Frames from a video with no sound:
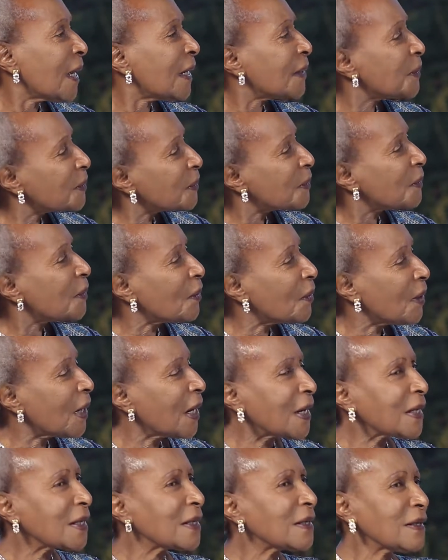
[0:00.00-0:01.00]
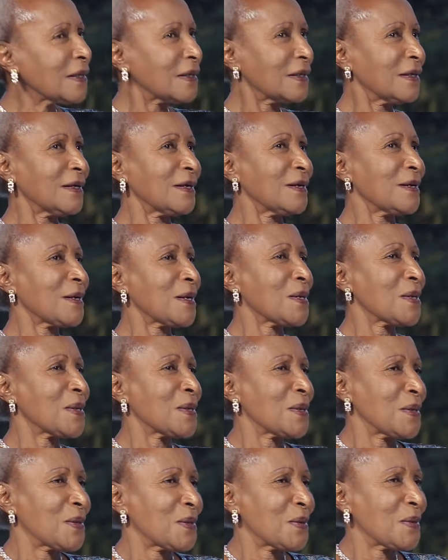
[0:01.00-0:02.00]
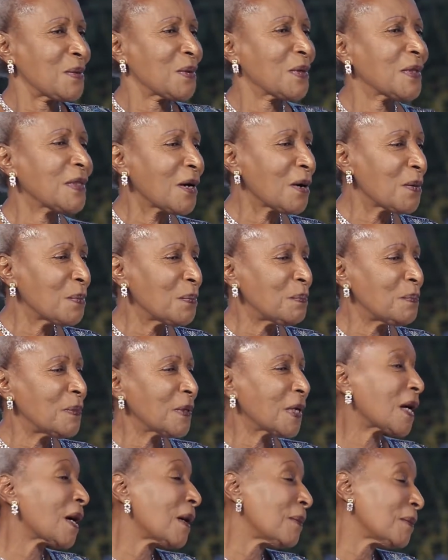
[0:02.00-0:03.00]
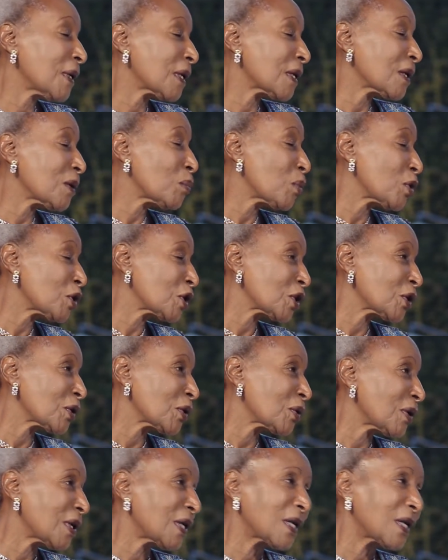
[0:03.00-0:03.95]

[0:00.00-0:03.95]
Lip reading: And you know, again, without becoming emotional,